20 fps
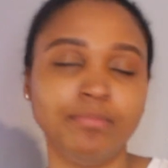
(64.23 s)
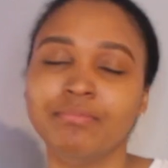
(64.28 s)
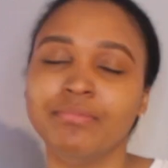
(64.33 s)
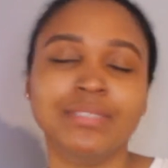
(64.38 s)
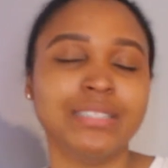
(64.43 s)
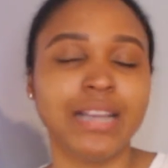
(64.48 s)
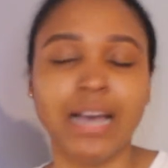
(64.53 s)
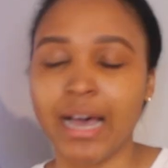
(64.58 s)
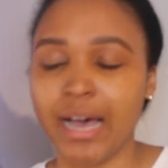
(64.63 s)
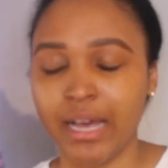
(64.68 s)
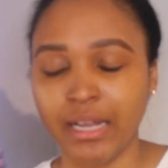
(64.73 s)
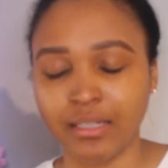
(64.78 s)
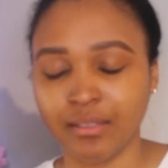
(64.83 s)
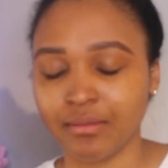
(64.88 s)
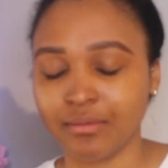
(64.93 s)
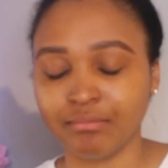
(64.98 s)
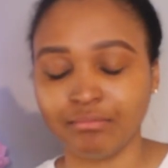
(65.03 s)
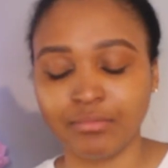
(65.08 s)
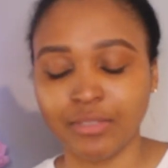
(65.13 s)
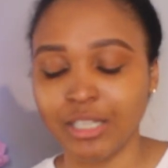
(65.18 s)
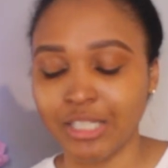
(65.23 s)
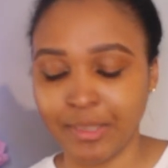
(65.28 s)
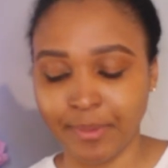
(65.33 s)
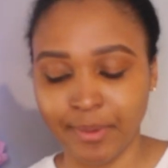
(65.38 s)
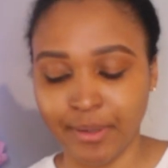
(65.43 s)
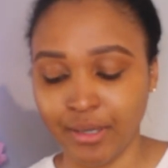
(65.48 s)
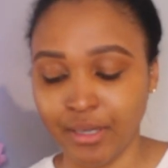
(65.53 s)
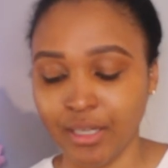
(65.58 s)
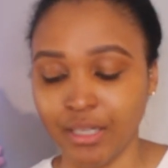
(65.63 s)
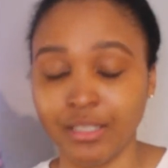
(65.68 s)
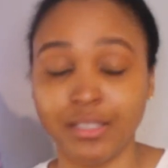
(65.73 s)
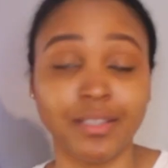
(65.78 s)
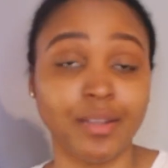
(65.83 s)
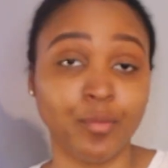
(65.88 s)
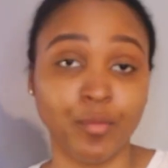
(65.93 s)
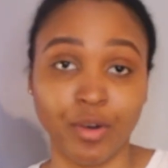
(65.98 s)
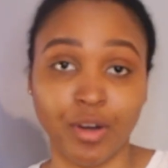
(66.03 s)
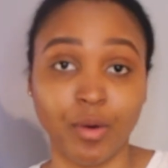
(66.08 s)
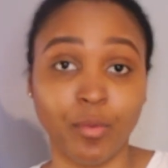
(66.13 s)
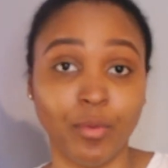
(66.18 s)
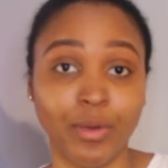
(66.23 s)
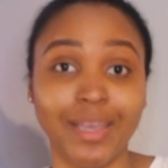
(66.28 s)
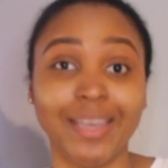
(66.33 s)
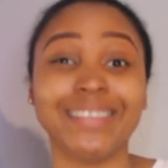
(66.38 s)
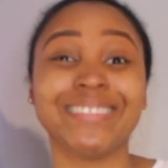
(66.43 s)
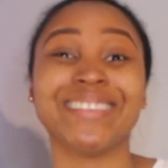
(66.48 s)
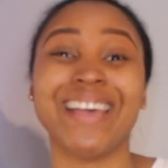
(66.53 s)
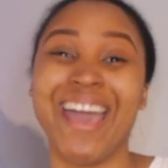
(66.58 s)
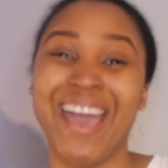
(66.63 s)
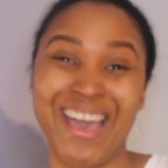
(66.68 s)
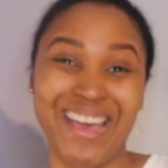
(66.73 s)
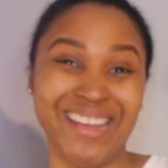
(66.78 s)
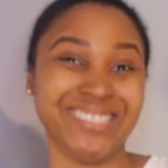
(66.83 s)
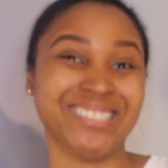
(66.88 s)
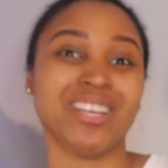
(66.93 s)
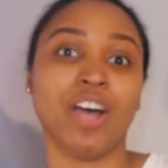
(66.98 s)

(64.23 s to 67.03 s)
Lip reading: not experience in wearing wigs at